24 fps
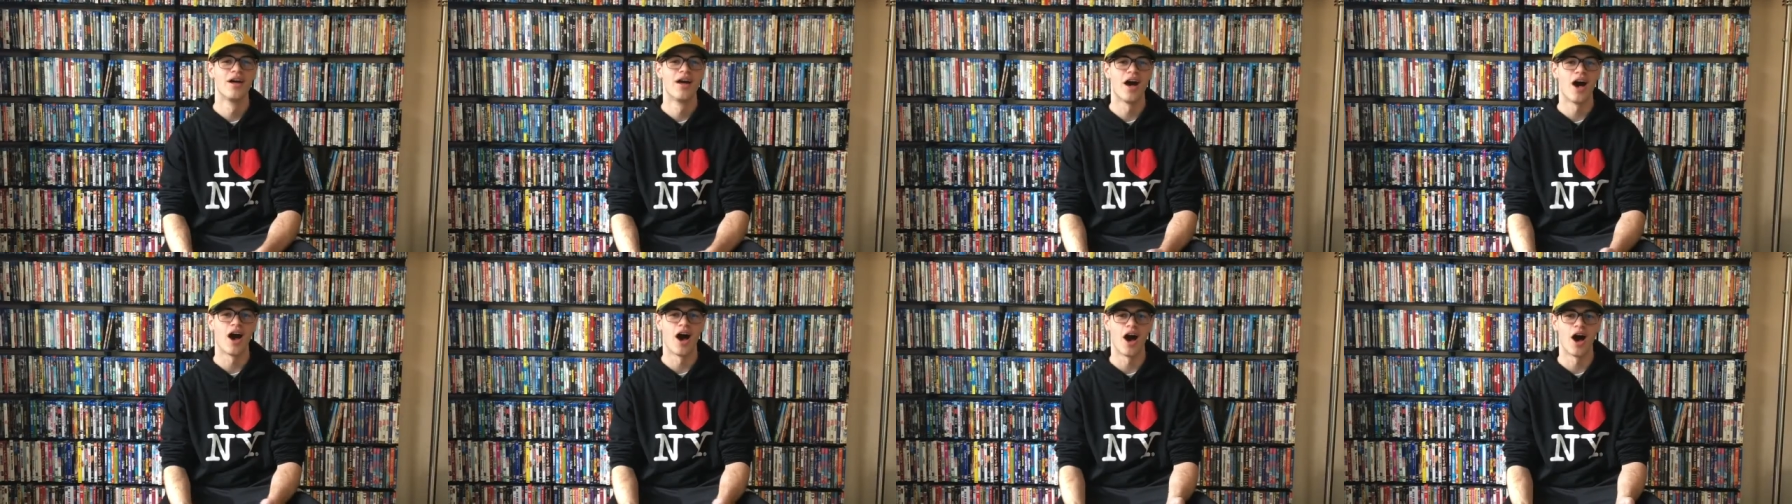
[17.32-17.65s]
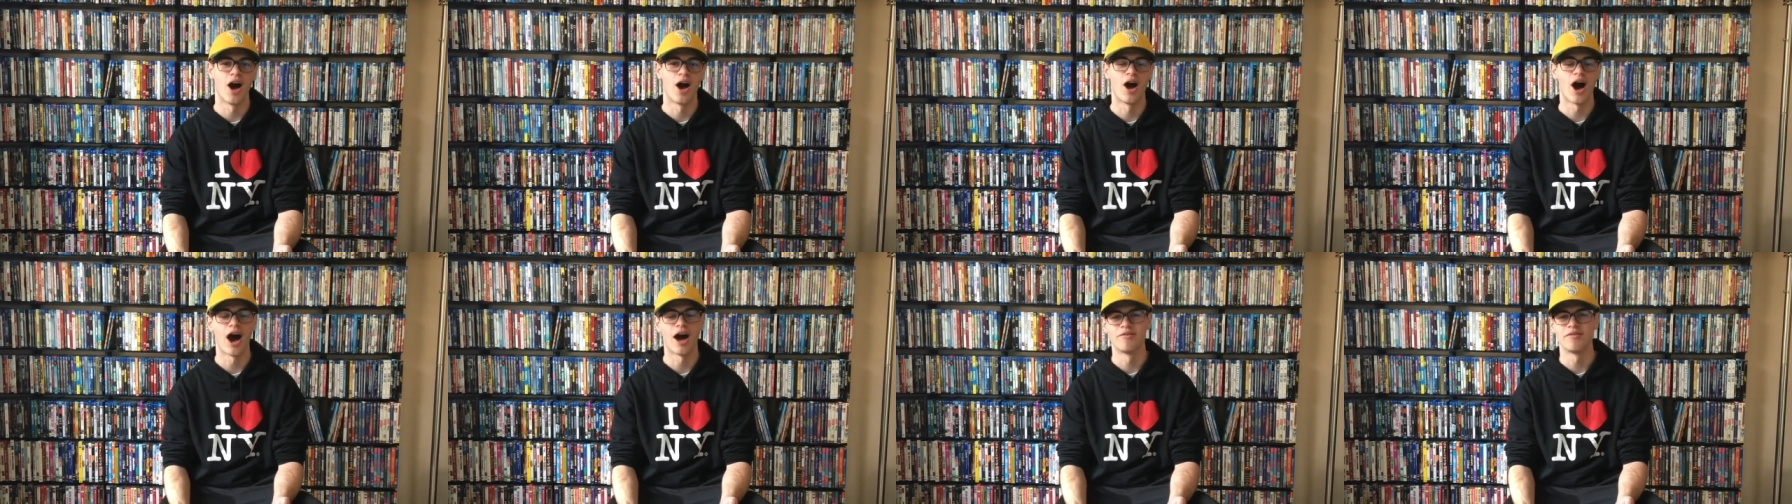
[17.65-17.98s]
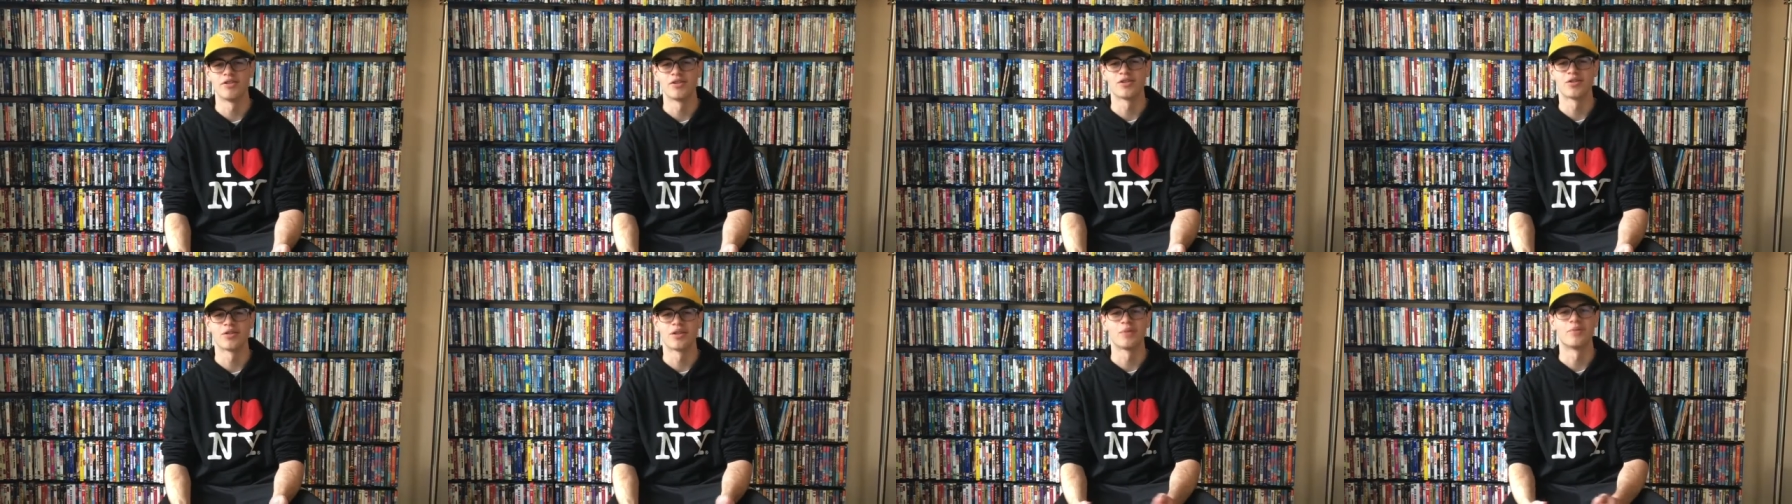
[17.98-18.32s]
uh,
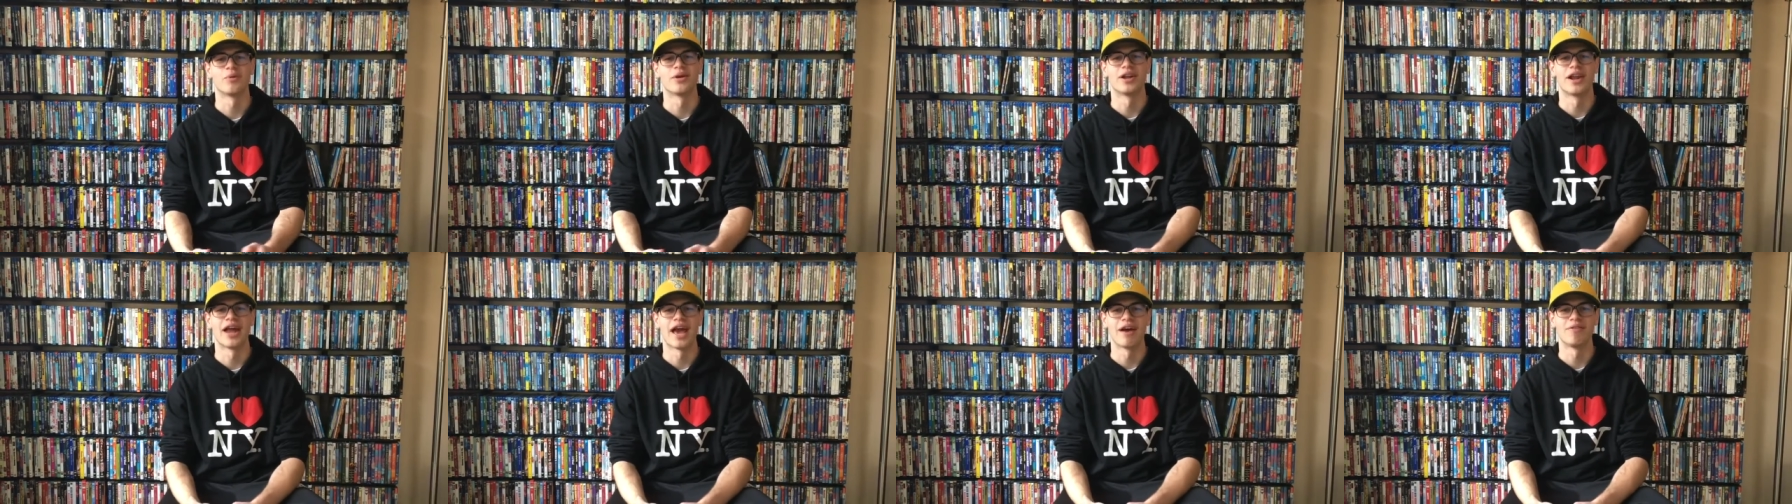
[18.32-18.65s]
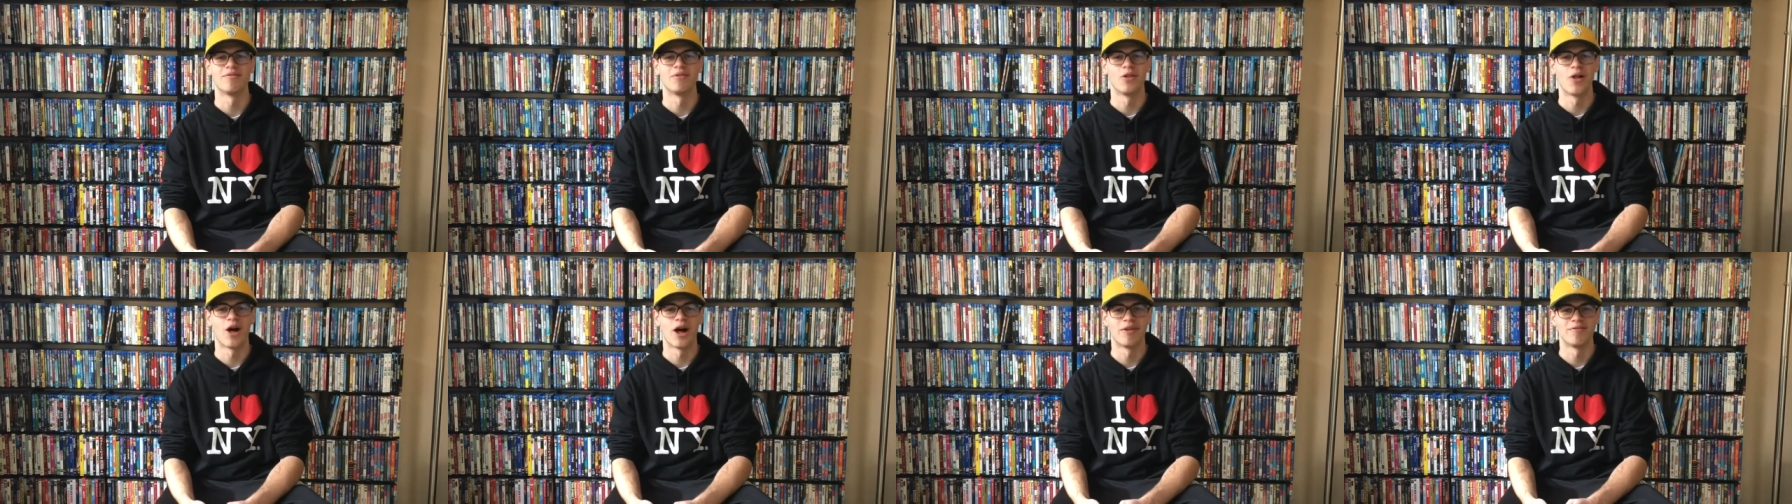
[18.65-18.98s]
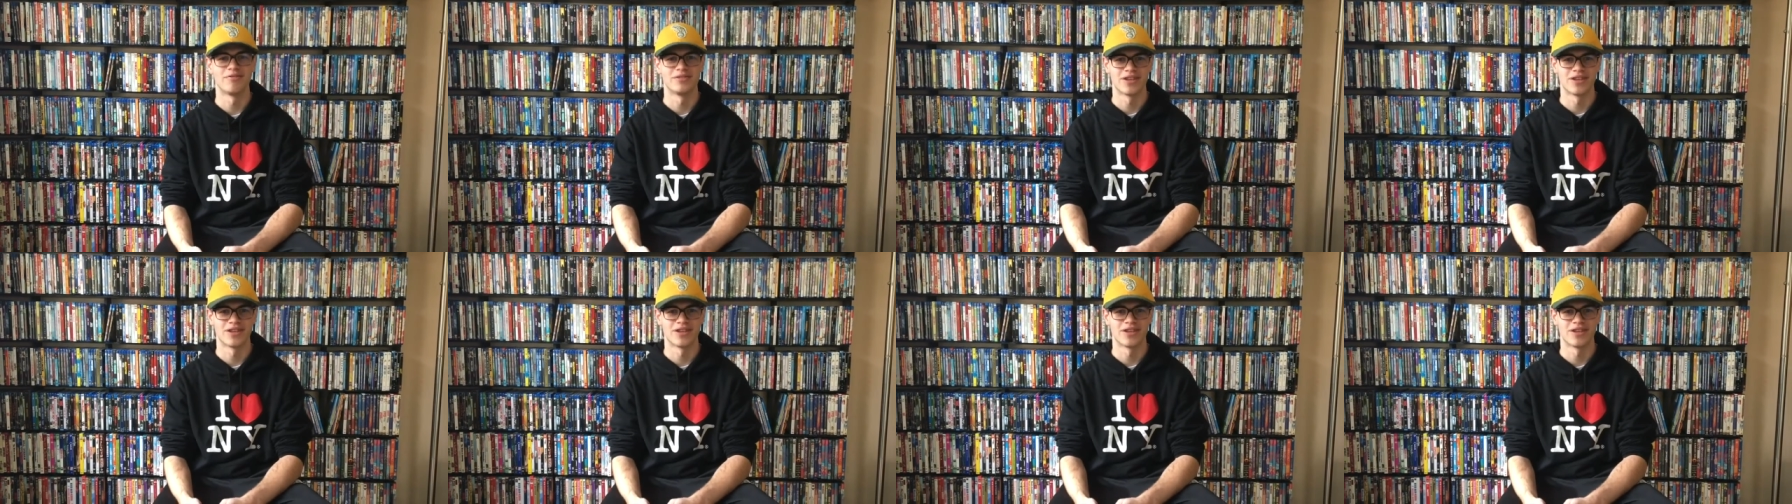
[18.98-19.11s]
obviously we're going to have a lot